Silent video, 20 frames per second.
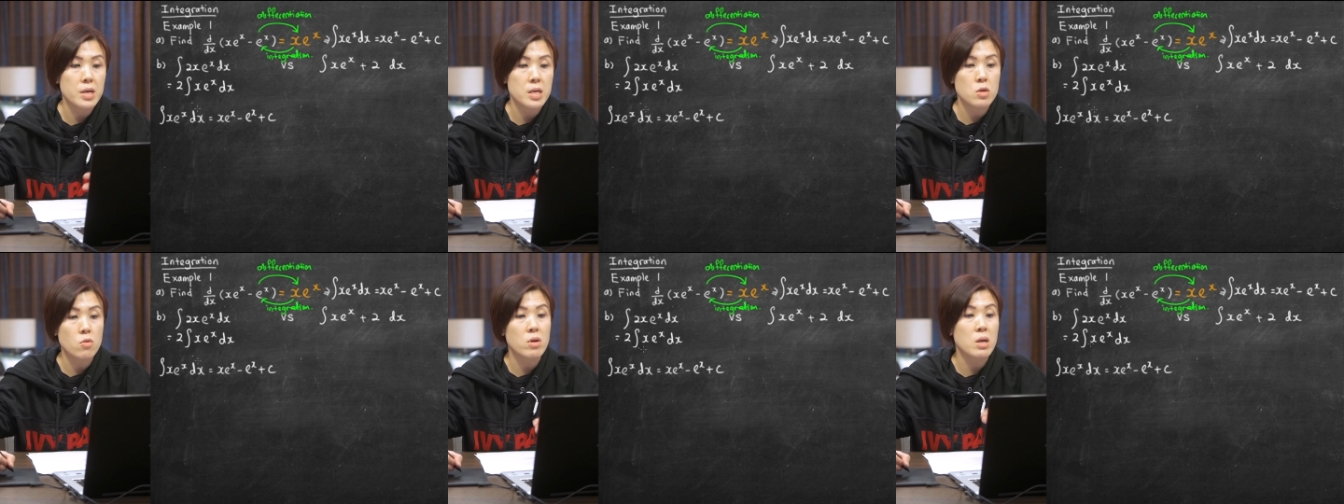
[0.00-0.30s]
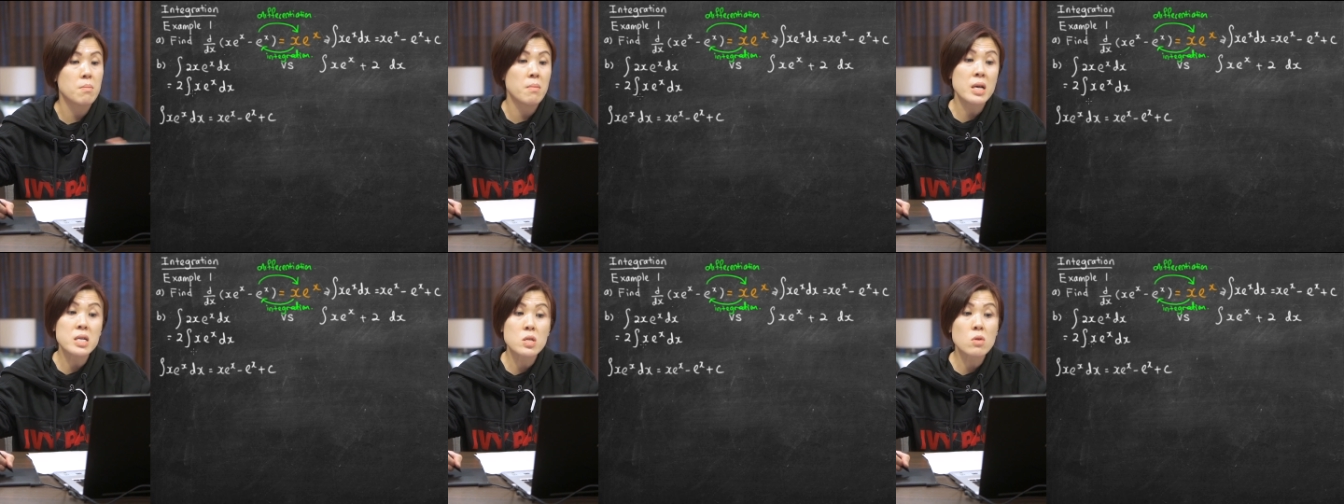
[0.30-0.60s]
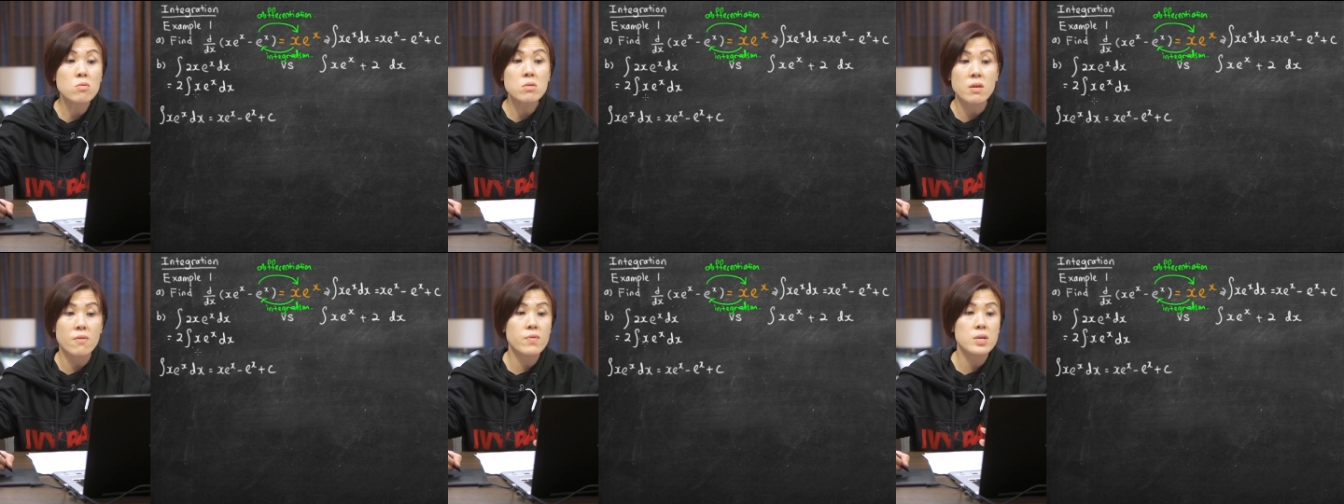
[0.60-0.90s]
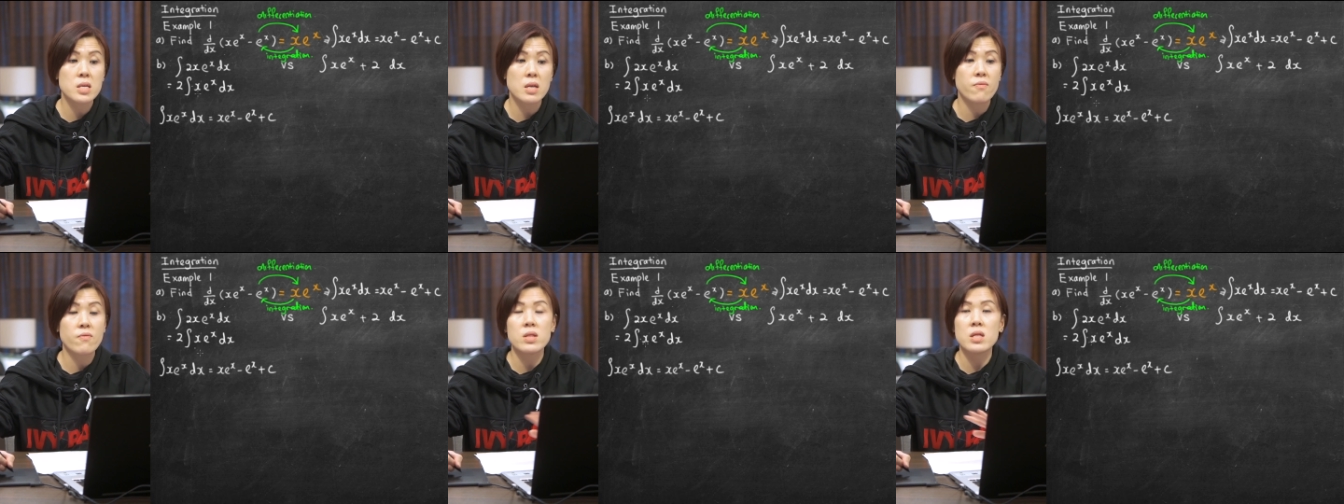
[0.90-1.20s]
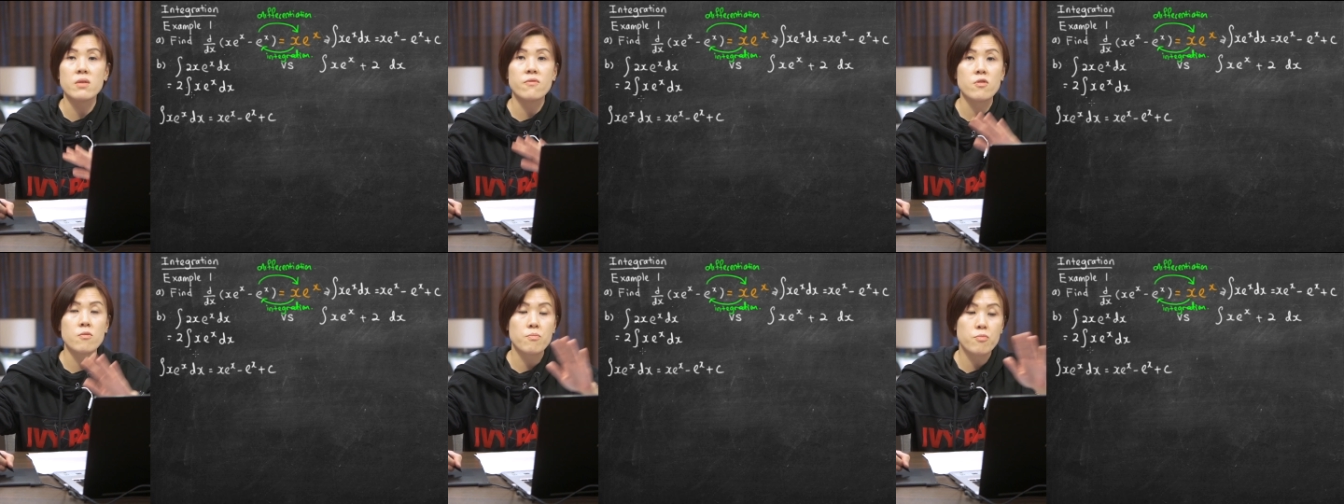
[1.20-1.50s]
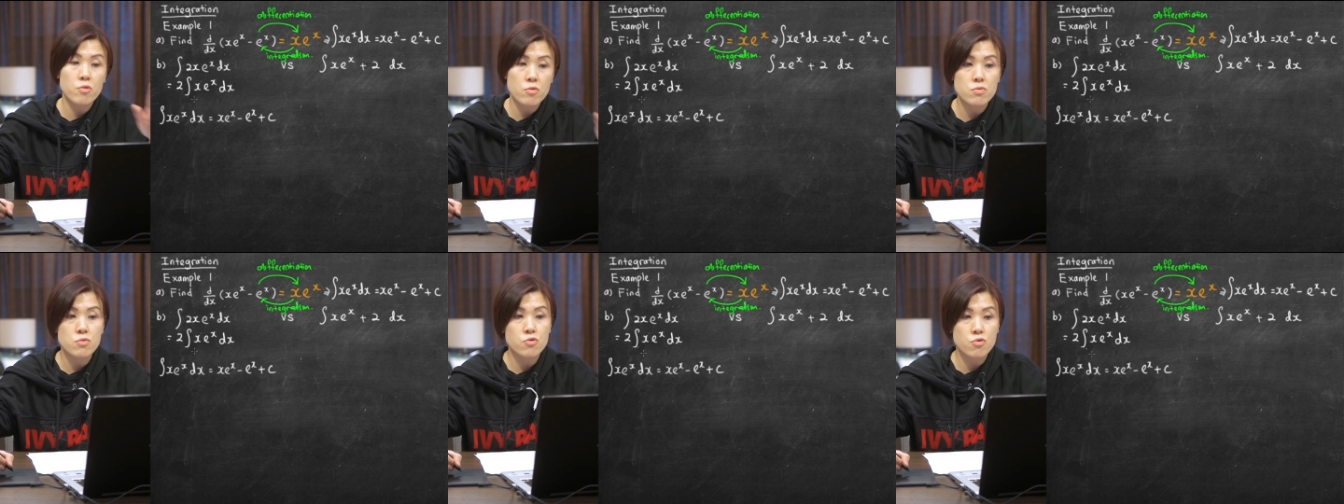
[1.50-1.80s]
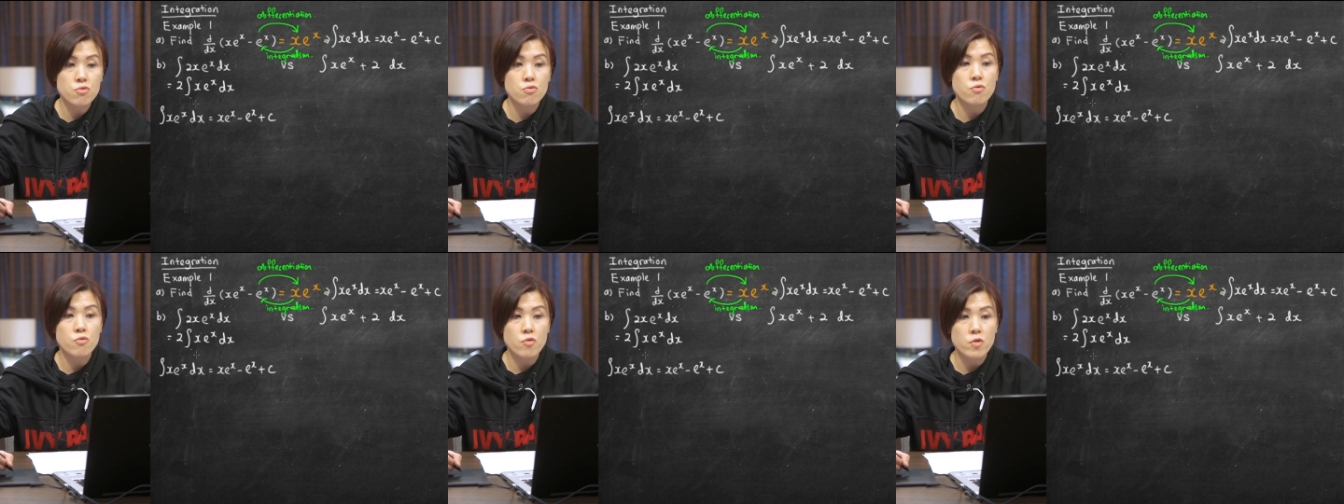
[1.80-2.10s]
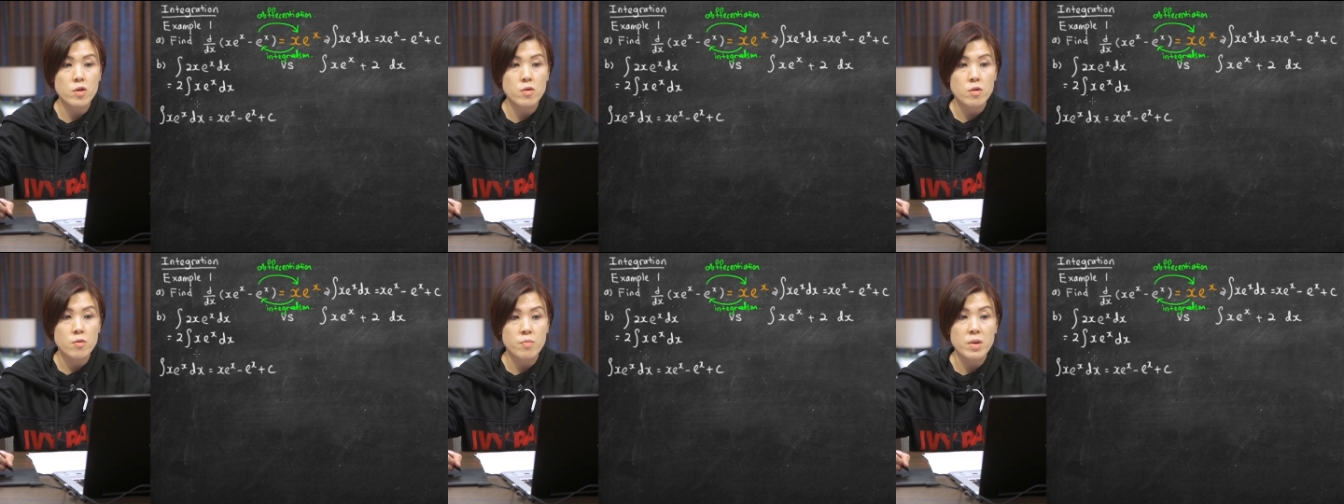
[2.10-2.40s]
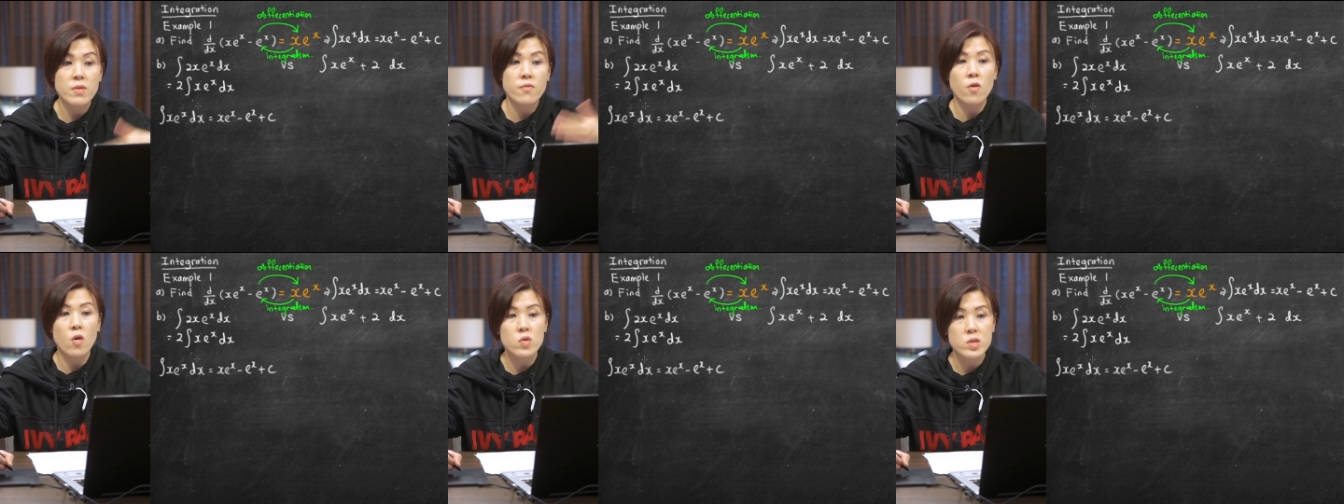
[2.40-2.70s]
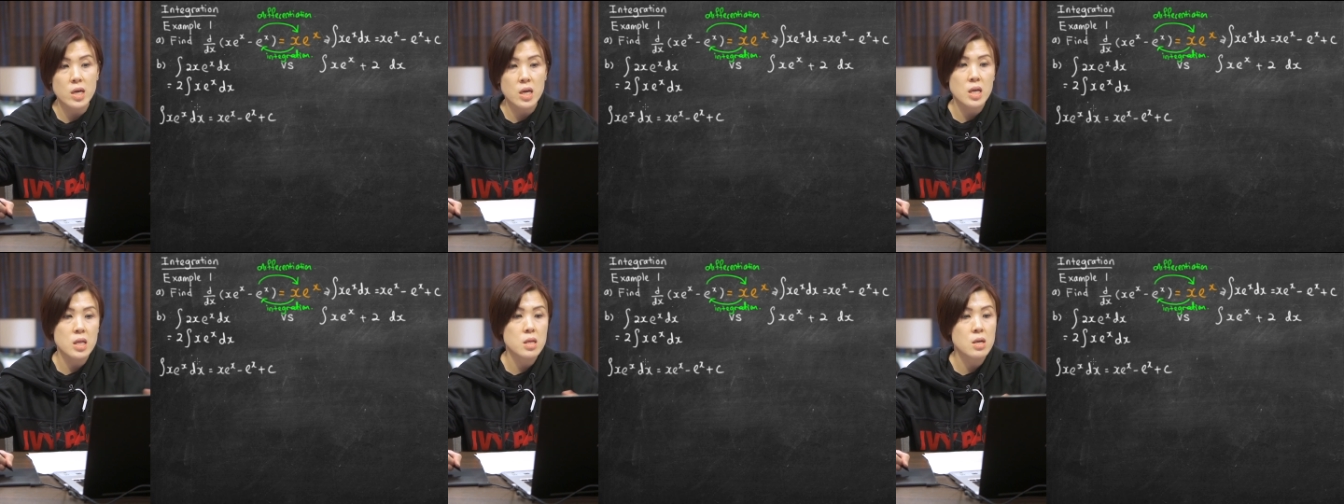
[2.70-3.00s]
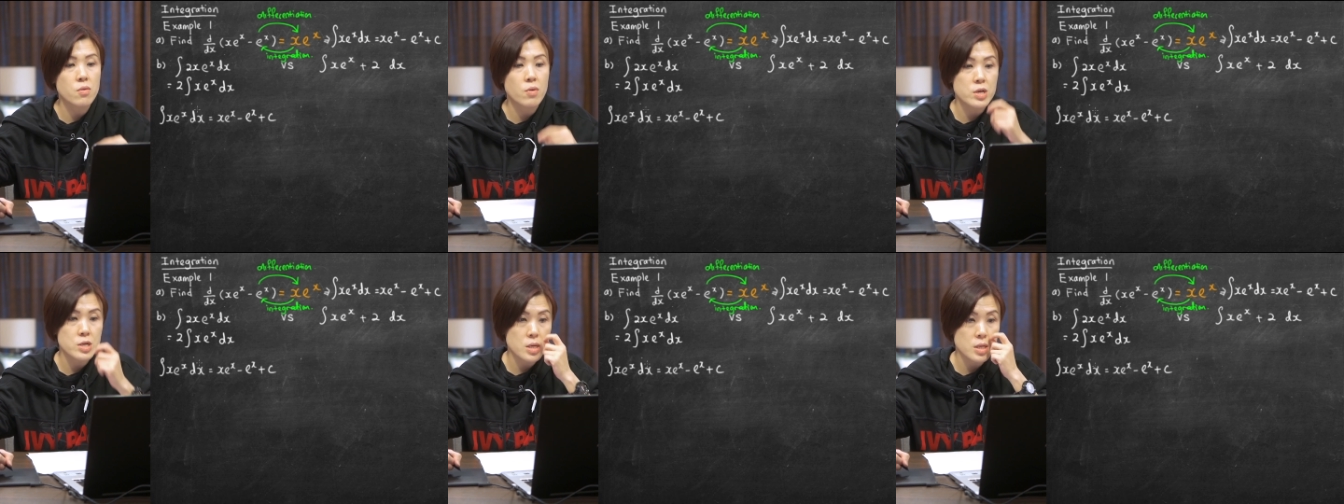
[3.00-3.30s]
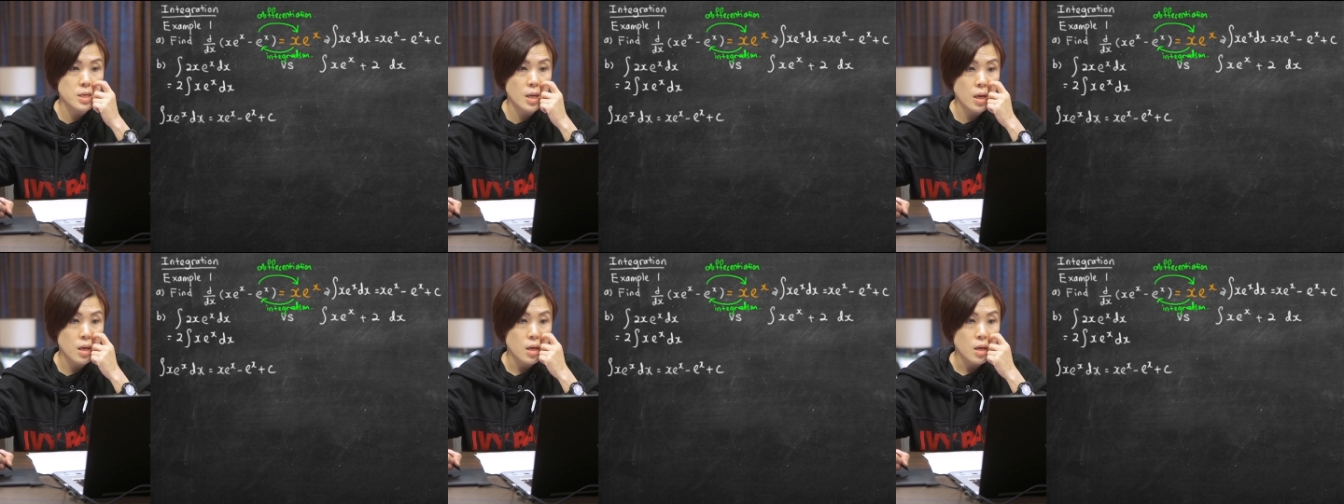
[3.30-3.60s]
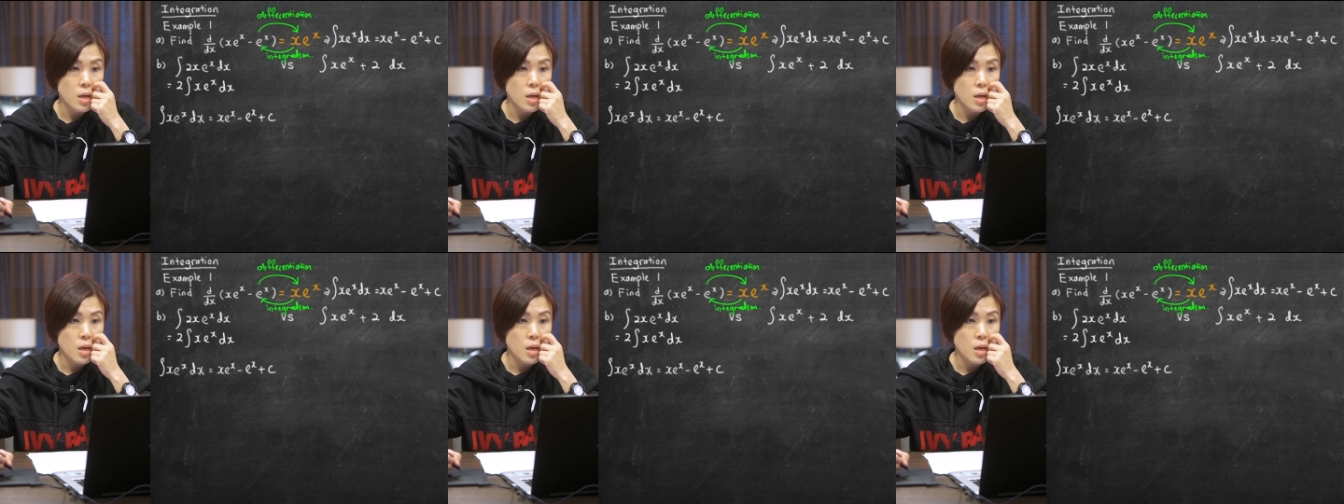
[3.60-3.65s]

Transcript: So it makes no difference even if you put 2 before the integration sign.